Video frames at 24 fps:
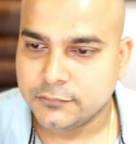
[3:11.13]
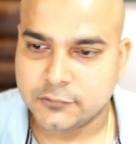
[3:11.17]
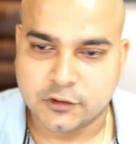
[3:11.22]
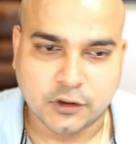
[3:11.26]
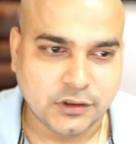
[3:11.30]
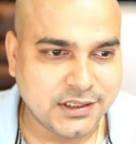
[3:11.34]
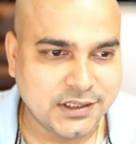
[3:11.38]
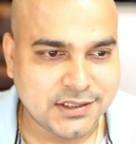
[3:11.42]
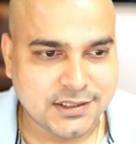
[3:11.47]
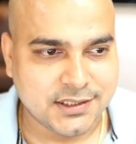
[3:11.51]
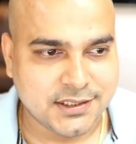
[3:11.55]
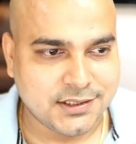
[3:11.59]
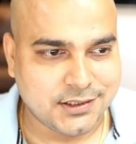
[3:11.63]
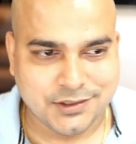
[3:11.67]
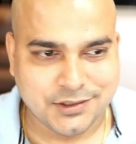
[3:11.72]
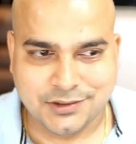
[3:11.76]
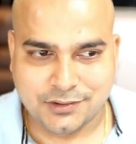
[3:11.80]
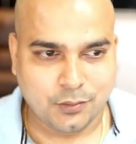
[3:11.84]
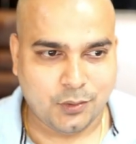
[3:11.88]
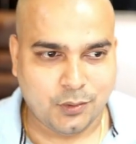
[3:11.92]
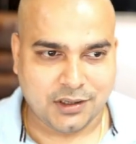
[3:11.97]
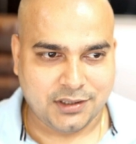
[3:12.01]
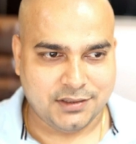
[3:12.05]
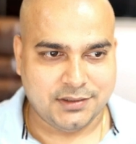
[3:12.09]
So this
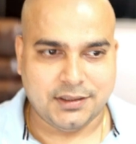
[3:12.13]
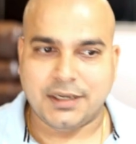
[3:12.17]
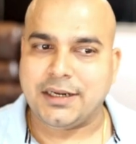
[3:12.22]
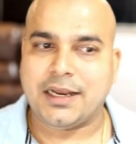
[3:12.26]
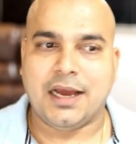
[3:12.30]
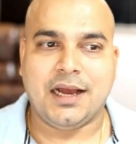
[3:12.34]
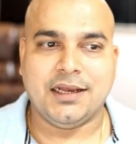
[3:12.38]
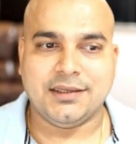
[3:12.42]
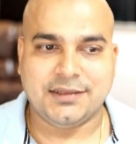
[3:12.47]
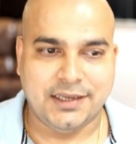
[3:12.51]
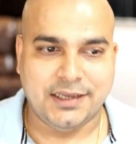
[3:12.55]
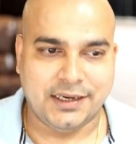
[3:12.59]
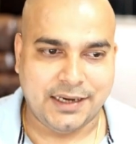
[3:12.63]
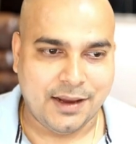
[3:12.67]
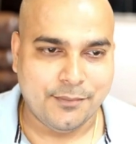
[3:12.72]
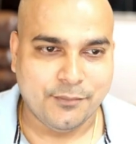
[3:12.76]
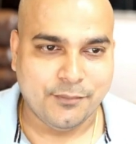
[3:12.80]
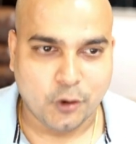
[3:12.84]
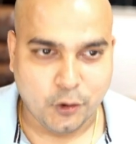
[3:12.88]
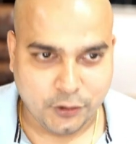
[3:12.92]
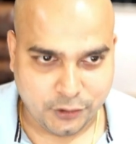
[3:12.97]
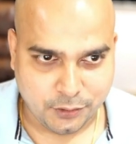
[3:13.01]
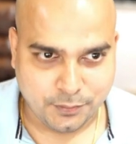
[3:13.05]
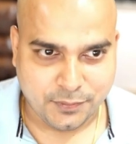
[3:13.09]
is what is the task that
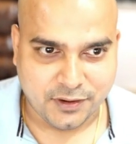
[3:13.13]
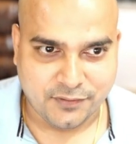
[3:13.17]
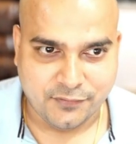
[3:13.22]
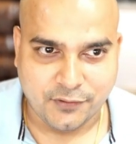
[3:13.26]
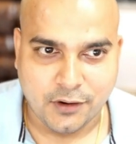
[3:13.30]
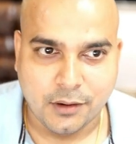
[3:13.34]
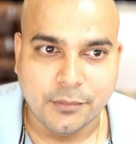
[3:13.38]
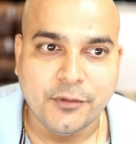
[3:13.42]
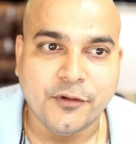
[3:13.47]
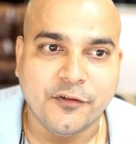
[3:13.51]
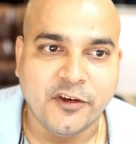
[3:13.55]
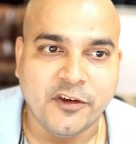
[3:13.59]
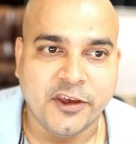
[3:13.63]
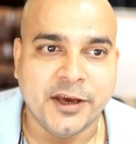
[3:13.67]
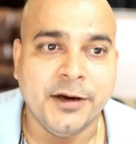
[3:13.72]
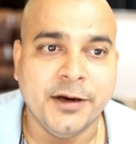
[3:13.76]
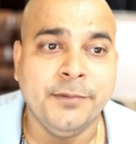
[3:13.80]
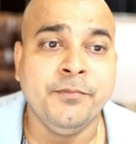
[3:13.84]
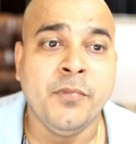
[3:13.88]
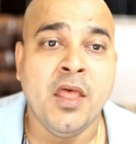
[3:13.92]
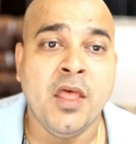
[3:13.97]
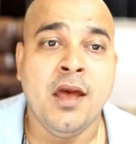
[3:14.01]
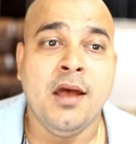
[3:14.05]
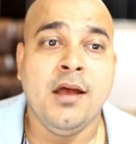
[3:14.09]
I'm going to perform over
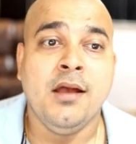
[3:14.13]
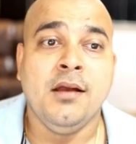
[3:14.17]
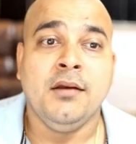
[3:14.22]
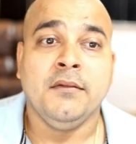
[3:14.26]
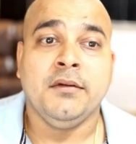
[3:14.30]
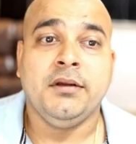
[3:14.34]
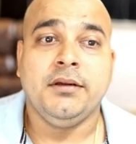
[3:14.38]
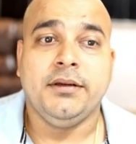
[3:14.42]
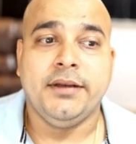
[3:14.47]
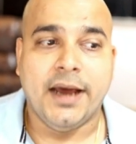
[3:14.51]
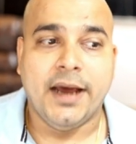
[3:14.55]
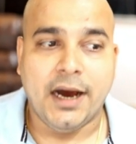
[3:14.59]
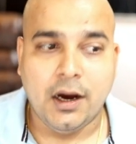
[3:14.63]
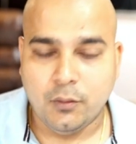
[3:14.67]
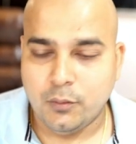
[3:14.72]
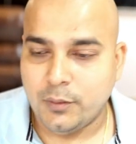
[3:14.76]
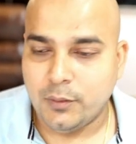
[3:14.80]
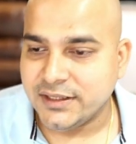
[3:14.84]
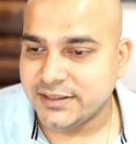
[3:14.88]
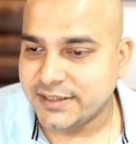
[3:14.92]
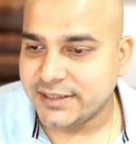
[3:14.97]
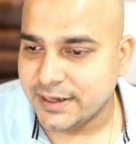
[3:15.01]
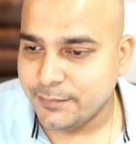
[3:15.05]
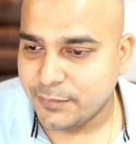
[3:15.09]
here. The,
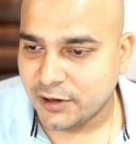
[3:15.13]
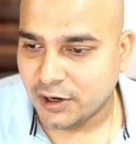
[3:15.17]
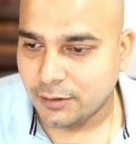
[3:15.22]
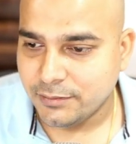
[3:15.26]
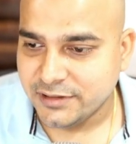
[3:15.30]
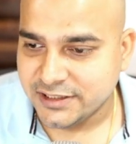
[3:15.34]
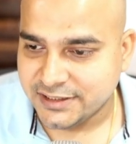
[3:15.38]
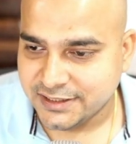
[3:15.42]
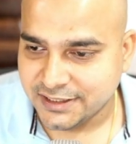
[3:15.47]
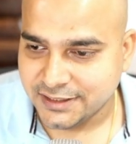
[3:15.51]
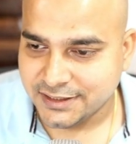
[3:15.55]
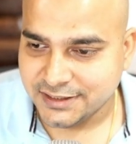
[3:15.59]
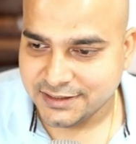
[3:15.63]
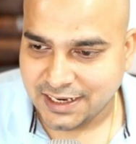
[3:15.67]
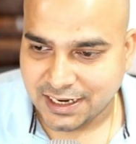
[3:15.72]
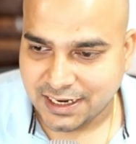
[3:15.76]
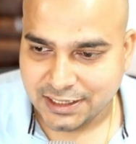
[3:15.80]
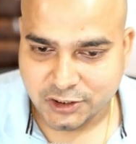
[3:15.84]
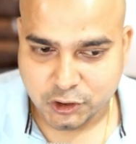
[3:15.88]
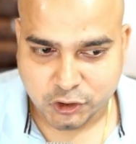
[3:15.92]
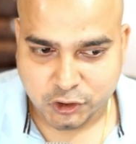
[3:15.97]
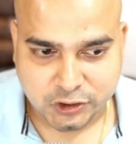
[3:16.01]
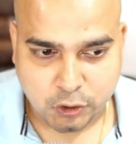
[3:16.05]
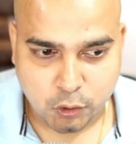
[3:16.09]
once I probably see this,
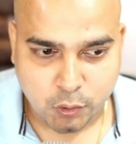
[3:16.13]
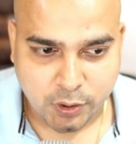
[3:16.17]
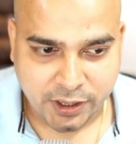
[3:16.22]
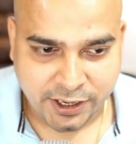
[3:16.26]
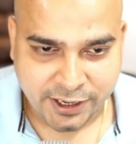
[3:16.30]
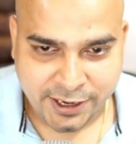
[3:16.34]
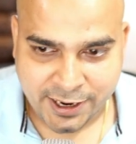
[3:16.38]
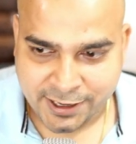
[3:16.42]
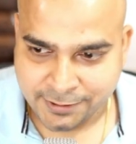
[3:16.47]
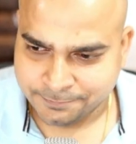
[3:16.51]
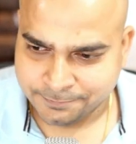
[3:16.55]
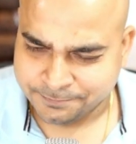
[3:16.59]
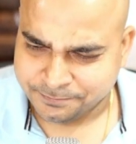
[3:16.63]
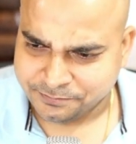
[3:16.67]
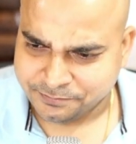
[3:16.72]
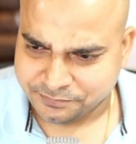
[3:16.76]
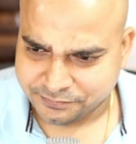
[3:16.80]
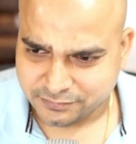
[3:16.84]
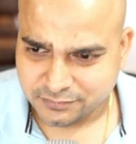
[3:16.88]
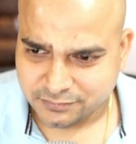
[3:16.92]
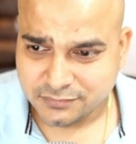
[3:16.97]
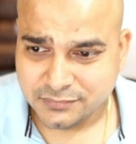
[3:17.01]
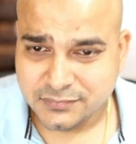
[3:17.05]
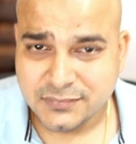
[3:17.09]
I'll just go ahead and
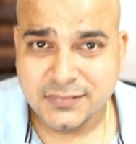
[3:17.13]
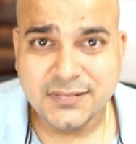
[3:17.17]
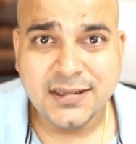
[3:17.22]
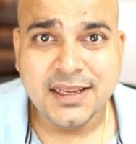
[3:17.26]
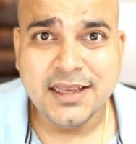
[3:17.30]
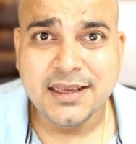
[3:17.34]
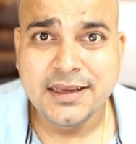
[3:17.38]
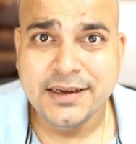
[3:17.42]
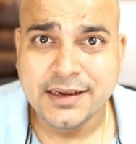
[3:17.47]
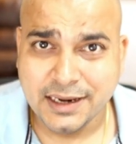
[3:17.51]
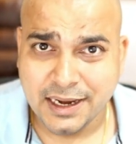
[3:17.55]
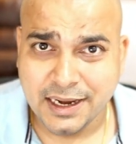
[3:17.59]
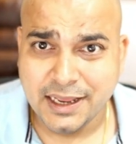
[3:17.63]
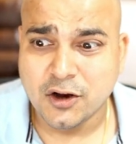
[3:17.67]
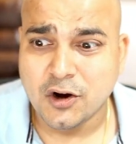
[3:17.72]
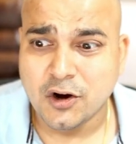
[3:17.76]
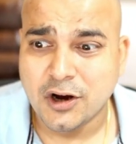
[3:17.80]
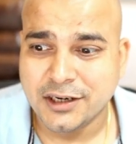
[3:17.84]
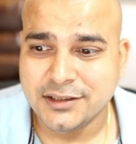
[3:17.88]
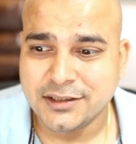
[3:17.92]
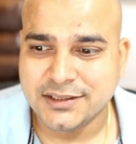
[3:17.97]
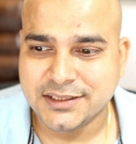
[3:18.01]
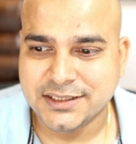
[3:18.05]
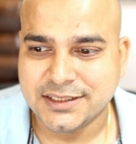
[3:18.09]
click
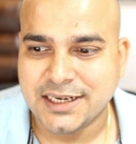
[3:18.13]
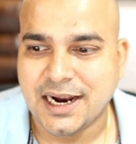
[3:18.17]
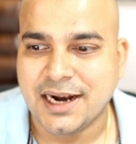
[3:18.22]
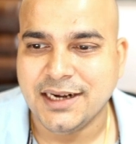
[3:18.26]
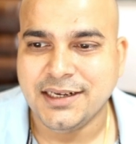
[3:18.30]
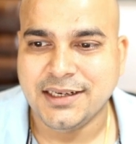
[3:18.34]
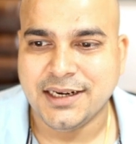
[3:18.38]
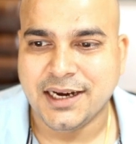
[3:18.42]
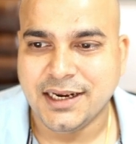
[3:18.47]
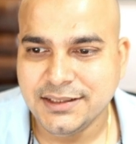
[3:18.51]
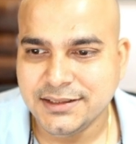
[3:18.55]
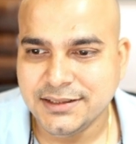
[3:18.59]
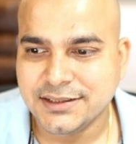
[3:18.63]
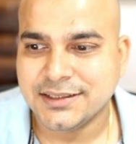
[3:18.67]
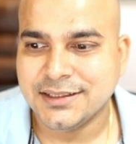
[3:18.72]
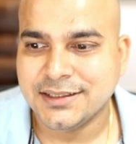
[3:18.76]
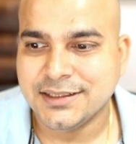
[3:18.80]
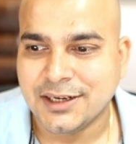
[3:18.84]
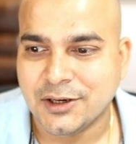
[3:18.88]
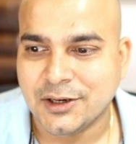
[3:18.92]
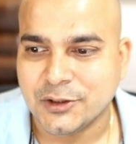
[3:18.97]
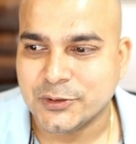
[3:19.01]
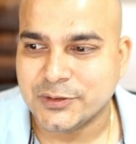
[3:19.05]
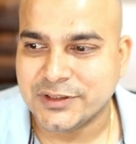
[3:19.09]
on start task.
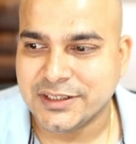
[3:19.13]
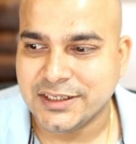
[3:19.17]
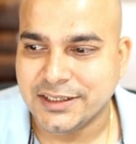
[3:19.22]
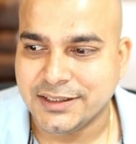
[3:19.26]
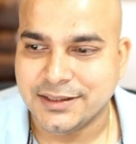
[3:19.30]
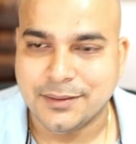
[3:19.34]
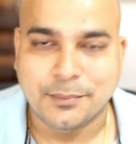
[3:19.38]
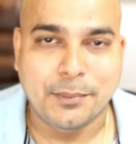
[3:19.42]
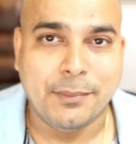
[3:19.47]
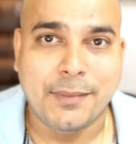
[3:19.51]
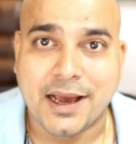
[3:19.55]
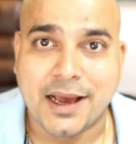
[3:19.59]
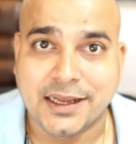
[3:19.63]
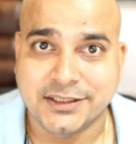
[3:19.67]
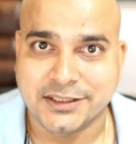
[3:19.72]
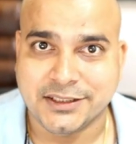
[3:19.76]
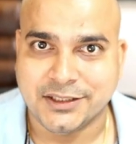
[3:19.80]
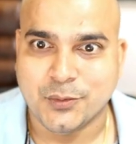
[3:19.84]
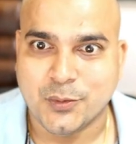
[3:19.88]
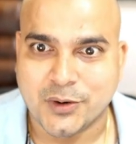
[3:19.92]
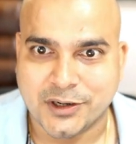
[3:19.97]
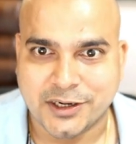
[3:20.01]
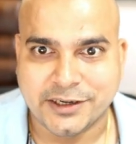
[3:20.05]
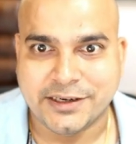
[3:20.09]
Now you see the
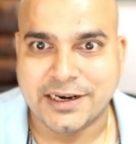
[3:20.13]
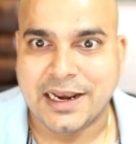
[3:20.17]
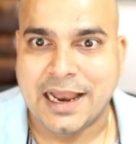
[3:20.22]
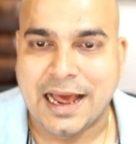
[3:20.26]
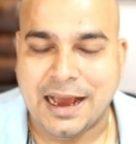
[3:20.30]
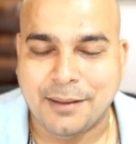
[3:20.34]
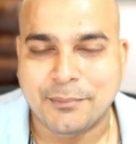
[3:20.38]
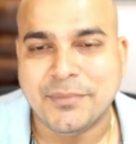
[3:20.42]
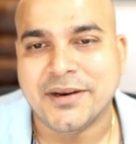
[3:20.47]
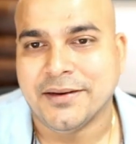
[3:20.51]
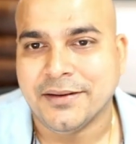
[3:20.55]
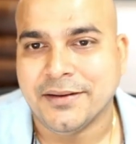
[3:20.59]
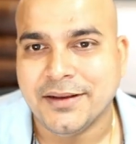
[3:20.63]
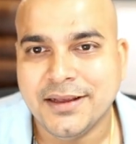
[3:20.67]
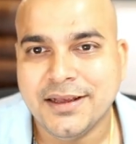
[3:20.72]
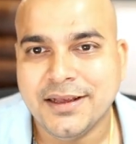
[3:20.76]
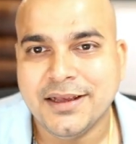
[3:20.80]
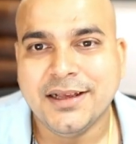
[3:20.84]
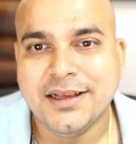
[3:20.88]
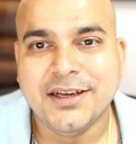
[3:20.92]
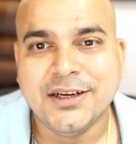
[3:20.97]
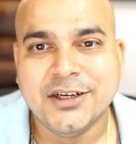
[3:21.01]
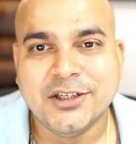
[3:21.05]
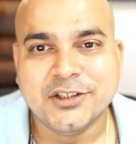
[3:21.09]
magic, what it will happen.
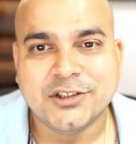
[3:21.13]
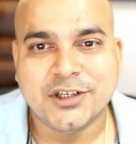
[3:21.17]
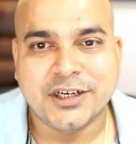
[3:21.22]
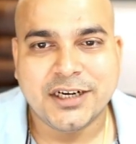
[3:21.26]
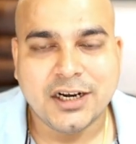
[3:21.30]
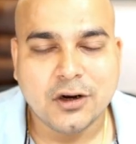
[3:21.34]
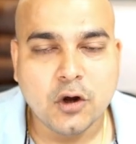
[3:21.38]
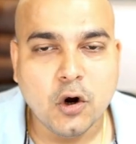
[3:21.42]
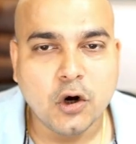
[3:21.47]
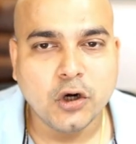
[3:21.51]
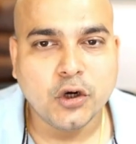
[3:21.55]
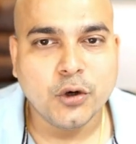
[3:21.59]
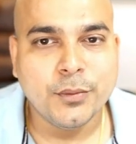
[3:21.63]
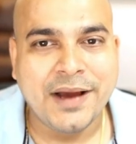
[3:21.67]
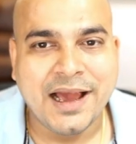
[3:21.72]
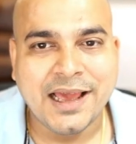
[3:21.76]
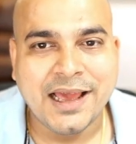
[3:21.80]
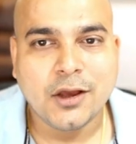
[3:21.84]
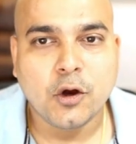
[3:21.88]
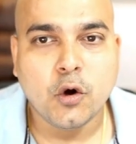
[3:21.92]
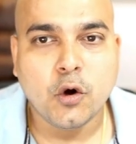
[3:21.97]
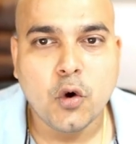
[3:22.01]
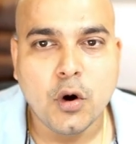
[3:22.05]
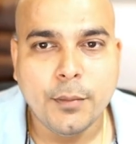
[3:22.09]
So it will go to
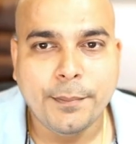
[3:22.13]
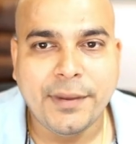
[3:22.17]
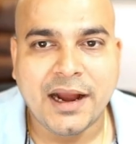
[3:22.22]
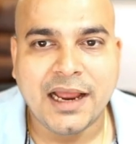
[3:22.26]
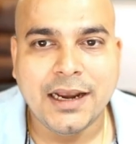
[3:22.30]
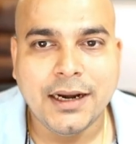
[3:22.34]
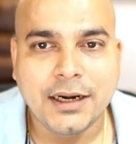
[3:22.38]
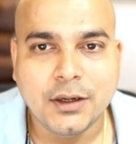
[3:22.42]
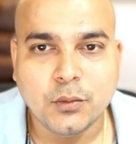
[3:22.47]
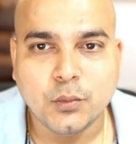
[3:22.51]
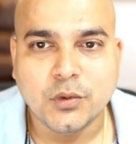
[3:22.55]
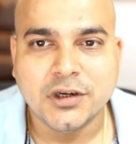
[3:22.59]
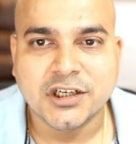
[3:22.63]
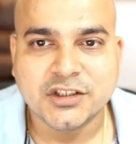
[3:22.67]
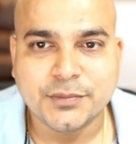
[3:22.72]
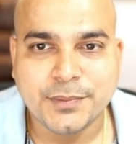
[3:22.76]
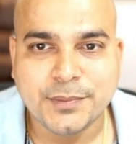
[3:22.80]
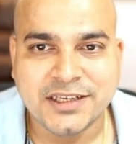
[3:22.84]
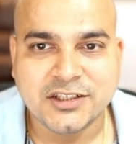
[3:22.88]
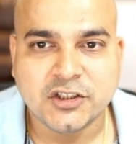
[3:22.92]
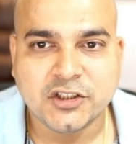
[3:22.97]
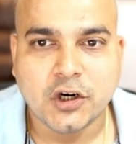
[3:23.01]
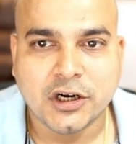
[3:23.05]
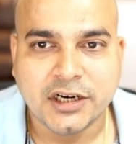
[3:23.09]
my copilot
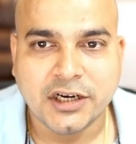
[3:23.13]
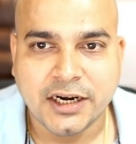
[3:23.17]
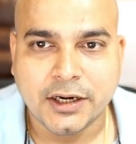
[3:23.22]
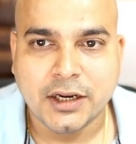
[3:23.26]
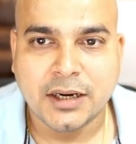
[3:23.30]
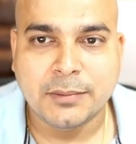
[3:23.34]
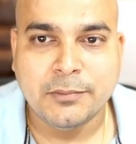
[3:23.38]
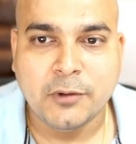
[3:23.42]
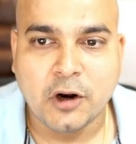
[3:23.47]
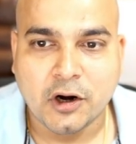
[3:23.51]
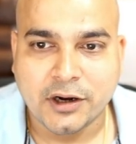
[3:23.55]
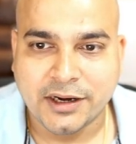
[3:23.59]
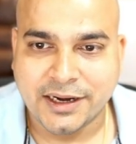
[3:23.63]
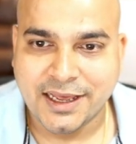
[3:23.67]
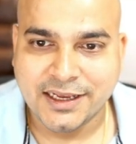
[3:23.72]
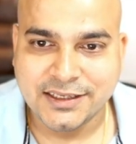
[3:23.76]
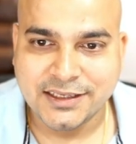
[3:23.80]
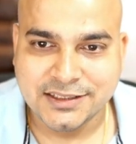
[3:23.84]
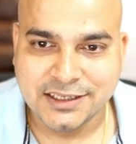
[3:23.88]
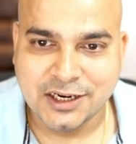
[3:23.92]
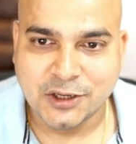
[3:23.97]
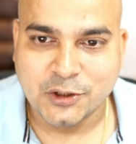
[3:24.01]
workspace.github.next.